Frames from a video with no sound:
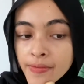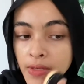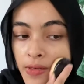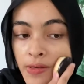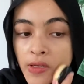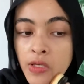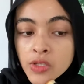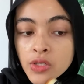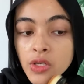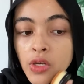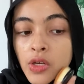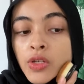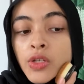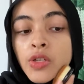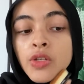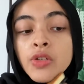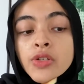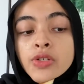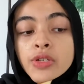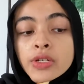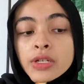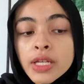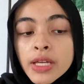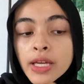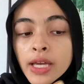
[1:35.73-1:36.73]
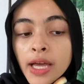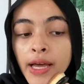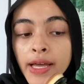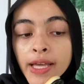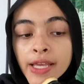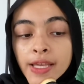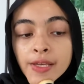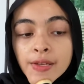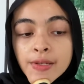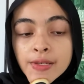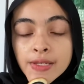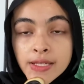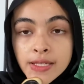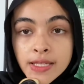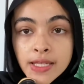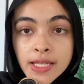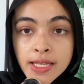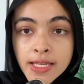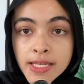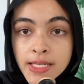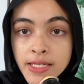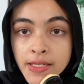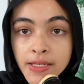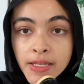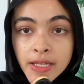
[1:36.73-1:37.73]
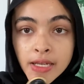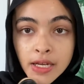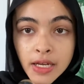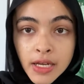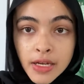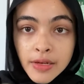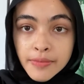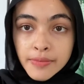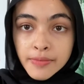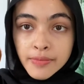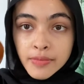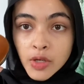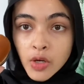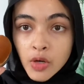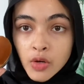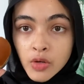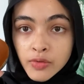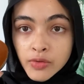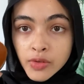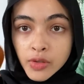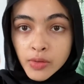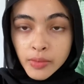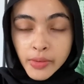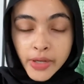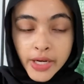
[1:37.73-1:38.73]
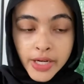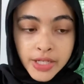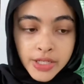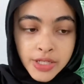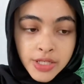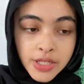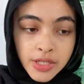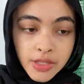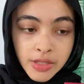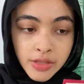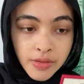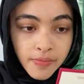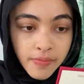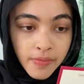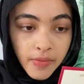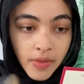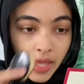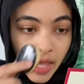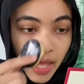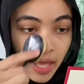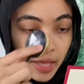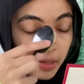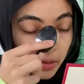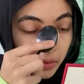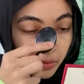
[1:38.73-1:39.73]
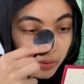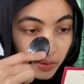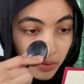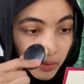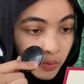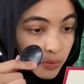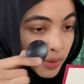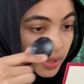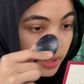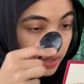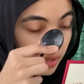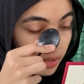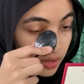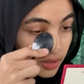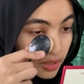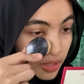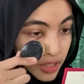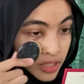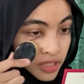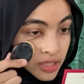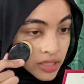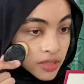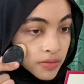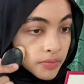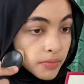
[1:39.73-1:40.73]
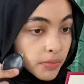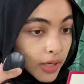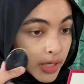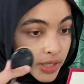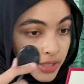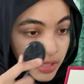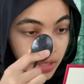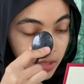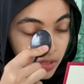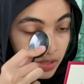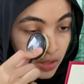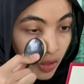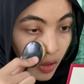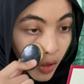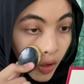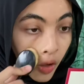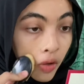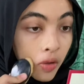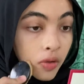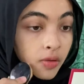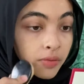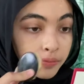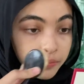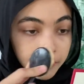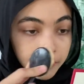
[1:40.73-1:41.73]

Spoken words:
So usually I use this oval brush. I don't know what this brush is called,